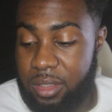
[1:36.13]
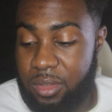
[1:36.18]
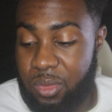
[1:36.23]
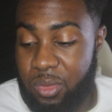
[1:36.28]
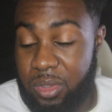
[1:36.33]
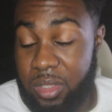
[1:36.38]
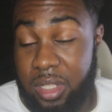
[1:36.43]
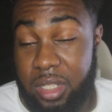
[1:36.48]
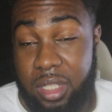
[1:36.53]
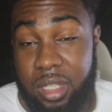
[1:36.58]
you
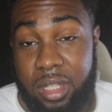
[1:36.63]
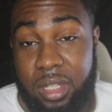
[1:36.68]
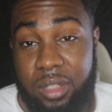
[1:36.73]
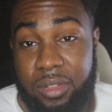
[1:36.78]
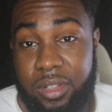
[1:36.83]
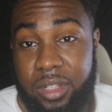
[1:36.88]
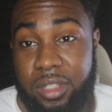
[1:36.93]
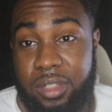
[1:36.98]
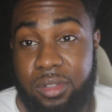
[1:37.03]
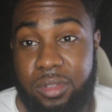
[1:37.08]
really
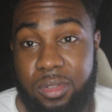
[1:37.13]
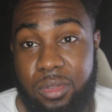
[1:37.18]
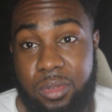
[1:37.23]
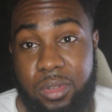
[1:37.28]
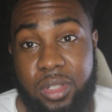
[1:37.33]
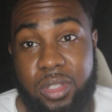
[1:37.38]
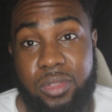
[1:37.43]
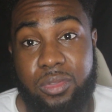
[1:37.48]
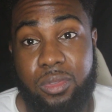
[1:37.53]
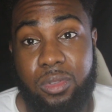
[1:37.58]
love that you're
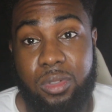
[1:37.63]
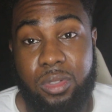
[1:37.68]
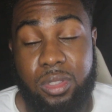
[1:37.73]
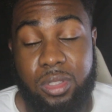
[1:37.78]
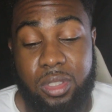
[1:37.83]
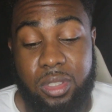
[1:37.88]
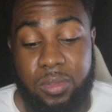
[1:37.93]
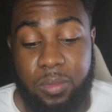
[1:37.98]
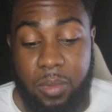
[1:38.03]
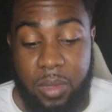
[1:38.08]
doing this for
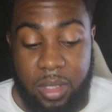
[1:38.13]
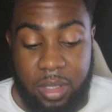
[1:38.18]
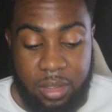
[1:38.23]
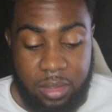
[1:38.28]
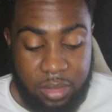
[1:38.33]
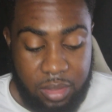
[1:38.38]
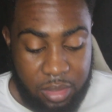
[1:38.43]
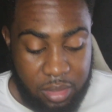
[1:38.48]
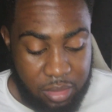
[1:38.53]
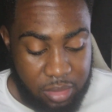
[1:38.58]
as
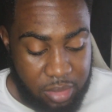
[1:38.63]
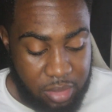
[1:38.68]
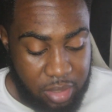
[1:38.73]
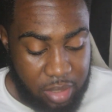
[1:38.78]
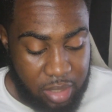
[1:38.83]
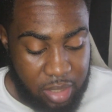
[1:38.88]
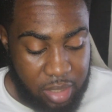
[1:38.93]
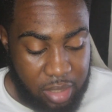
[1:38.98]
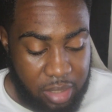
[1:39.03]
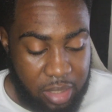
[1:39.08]
well, you know what I'm
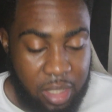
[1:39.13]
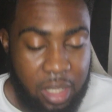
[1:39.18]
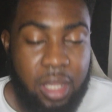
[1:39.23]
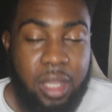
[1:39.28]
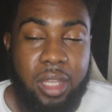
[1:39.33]
saying?